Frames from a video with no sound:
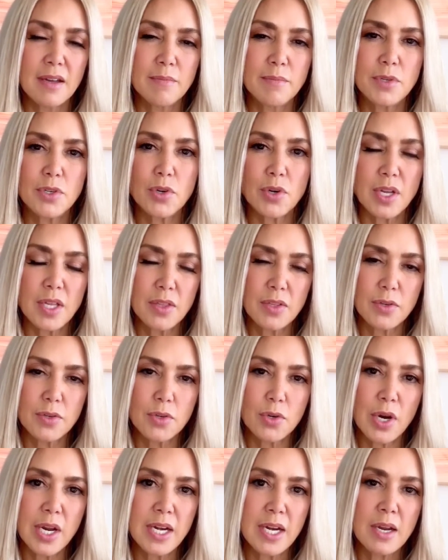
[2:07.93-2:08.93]
strength
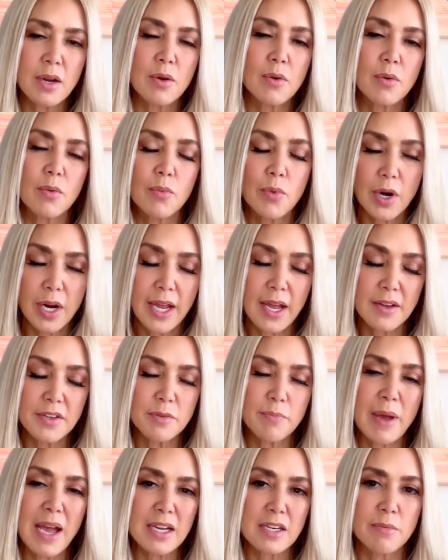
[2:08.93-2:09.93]
training
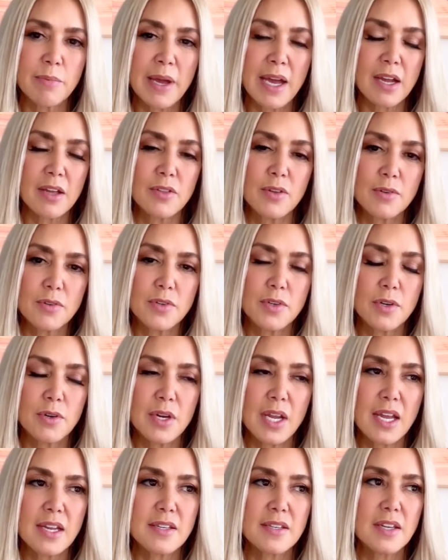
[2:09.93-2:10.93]
workouts back to back those 2
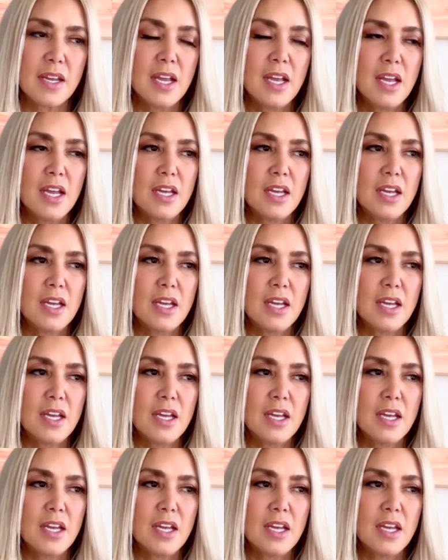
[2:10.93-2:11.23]
days.